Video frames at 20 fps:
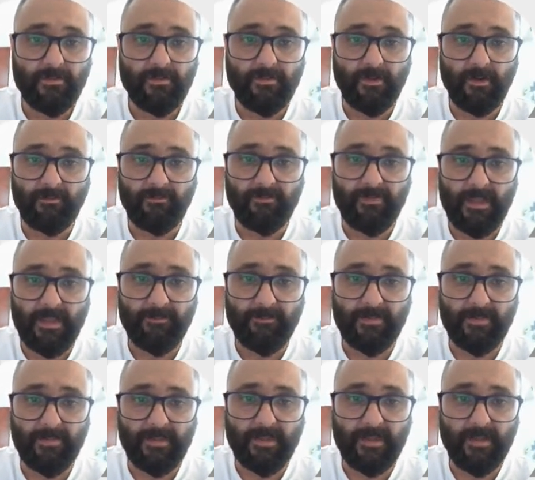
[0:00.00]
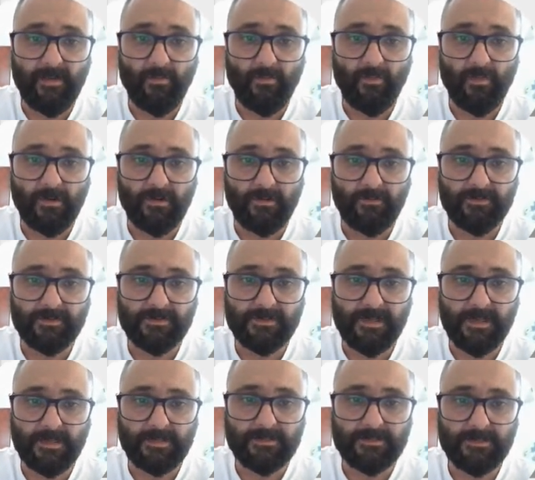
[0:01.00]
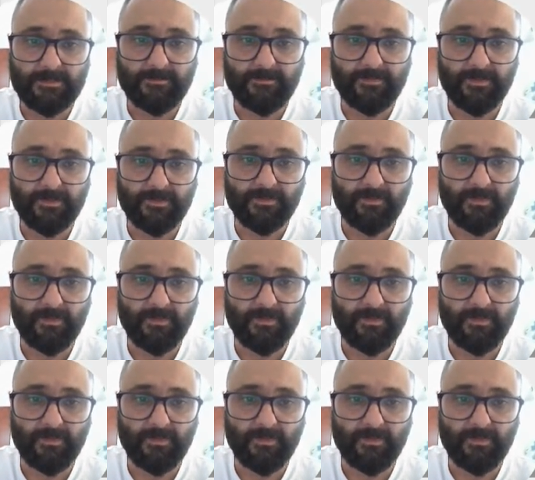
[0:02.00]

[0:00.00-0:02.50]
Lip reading: of that bit there, 1 over 6 plus